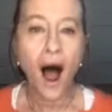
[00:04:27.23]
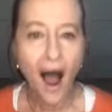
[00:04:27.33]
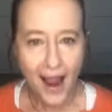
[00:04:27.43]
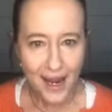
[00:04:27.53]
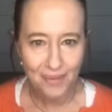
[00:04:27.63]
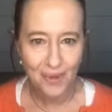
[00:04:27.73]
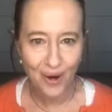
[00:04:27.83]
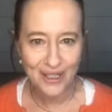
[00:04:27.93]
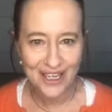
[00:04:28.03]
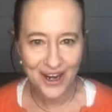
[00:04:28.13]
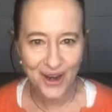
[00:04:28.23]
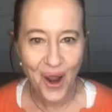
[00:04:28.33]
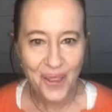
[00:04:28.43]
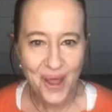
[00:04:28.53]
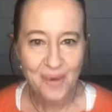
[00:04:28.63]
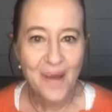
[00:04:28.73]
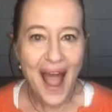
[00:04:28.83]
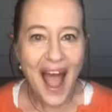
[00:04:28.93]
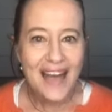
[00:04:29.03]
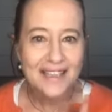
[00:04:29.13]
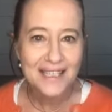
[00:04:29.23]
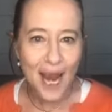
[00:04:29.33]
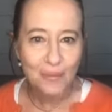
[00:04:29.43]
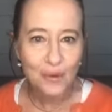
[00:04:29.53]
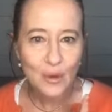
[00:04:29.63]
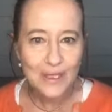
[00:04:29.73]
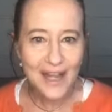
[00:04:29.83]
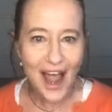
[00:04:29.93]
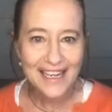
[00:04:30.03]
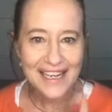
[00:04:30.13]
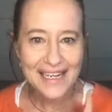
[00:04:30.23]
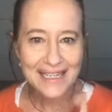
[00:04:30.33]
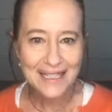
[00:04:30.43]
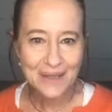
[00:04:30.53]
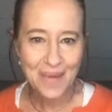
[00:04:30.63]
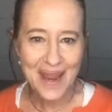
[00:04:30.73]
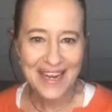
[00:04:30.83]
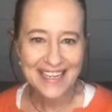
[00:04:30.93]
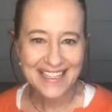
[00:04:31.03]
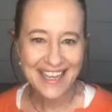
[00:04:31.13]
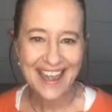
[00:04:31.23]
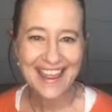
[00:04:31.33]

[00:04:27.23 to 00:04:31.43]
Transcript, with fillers: I am going to learn them at double lightning speed.